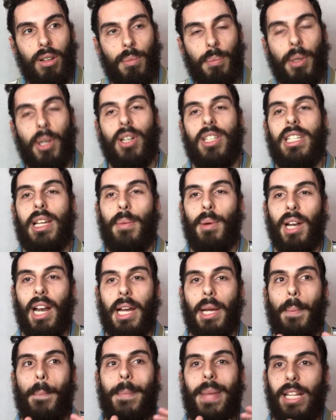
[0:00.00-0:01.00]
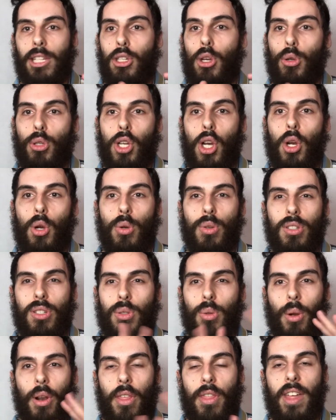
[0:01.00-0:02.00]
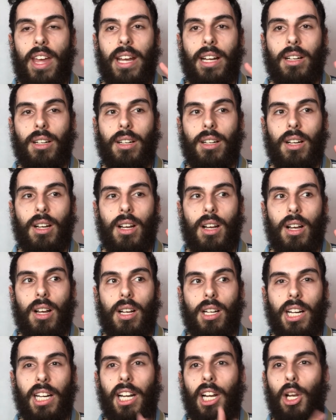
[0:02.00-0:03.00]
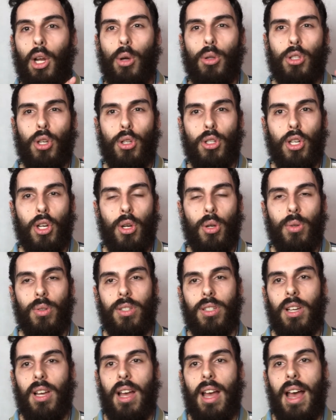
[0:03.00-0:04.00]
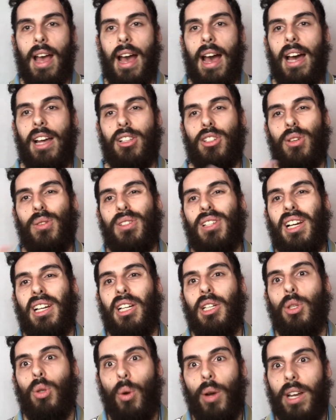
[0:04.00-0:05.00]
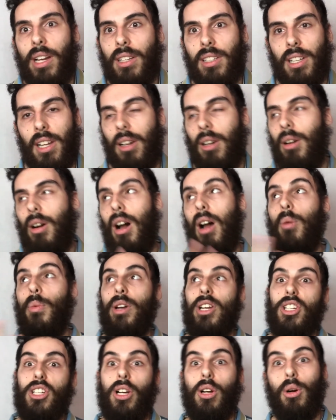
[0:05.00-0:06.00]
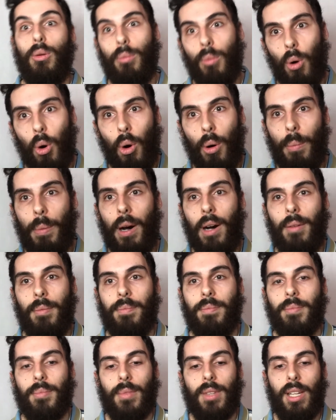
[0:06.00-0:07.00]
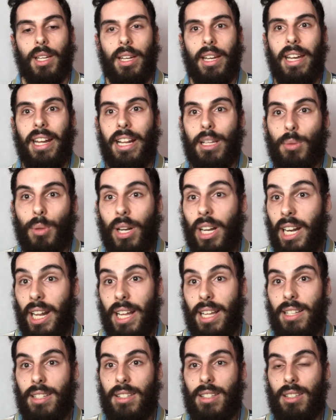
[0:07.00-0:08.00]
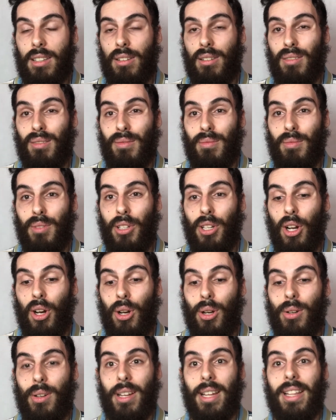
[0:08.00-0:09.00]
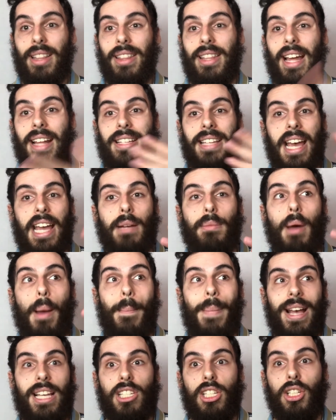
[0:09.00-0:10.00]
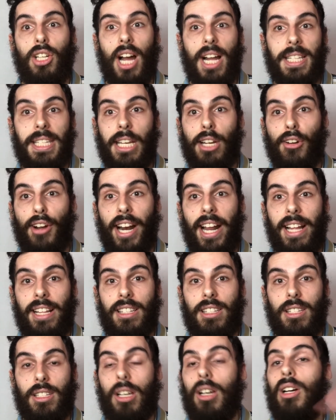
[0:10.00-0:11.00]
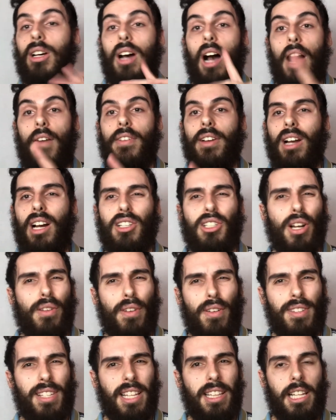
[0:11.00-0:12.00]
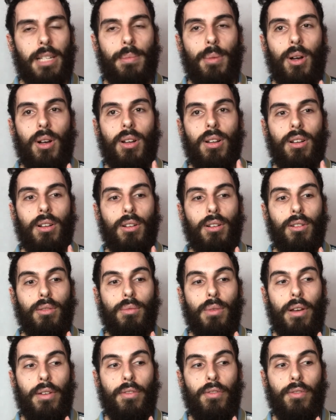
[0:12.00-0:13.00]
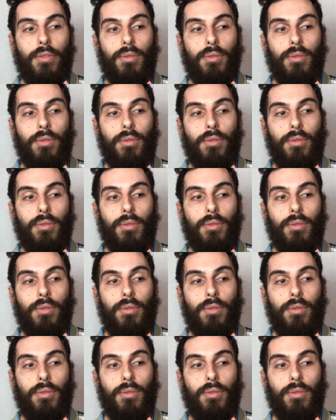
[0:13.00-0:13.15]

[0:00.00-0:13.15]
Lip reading: because there were like mid 2-2s sort of thing, kind of low 2-2s, and so it's like annoying. It's like, I wish I got more, but it is what it is, you know. They take my best 90 credits. I think, I don't know if I've said this, but with